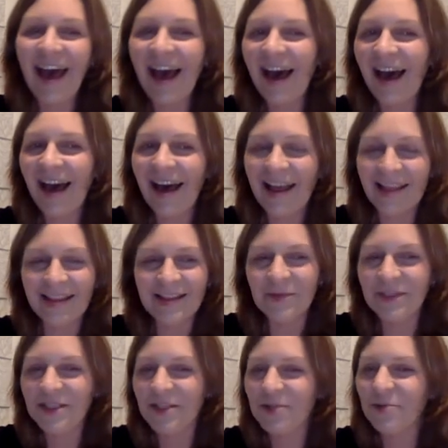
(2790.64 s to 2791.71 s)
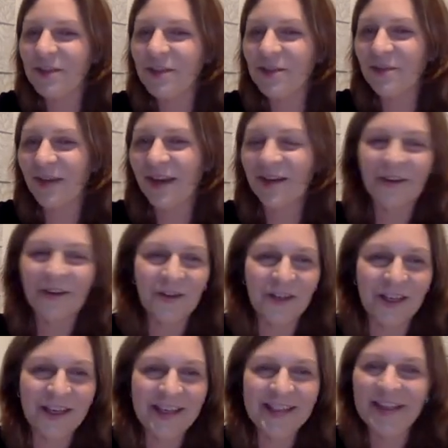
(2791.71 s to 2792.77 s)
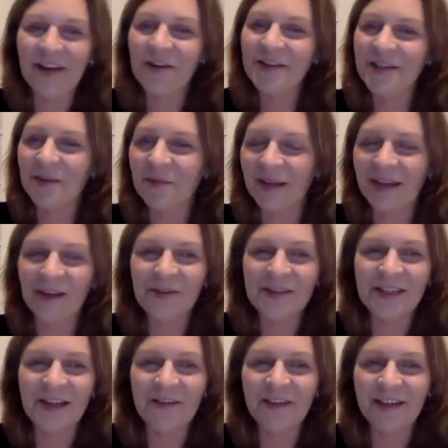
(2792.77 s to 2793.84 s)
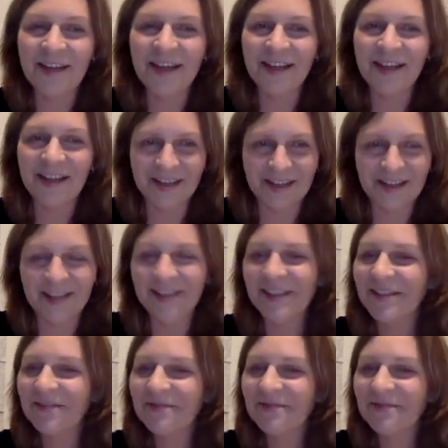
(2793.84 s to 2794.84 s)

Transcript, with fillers: uh, this was just written by our colleagues or somebody who's definitely an adult